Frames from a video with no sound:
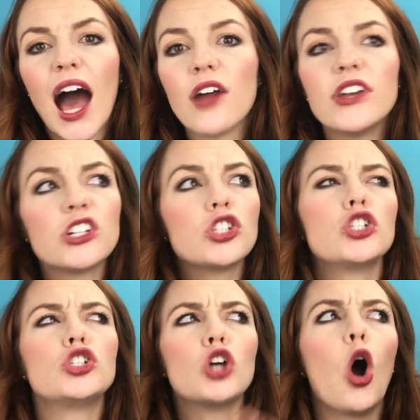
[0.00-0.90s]
how there's
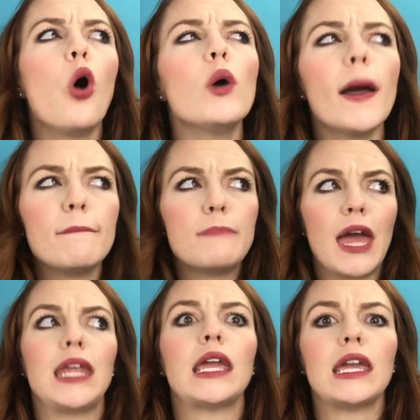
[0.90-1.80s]
so
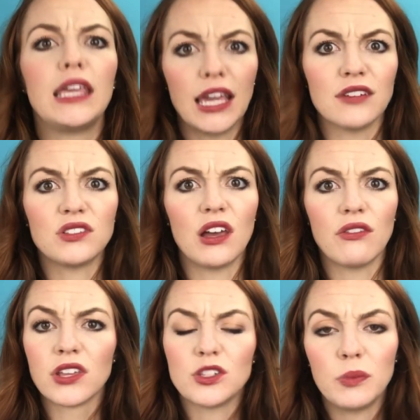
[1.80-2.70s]
many gifts
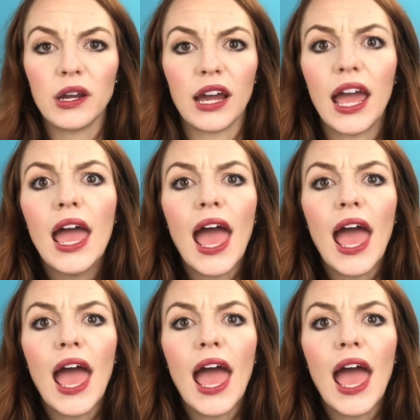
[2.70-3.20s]
of the Spirit.